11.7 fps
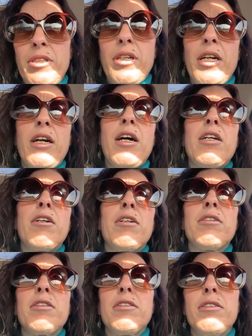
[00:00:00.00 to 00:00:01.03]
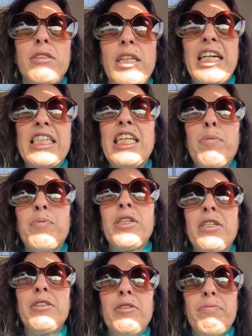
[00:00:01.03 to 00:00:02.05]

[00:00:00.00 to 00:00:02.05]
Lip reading: I gotta accept it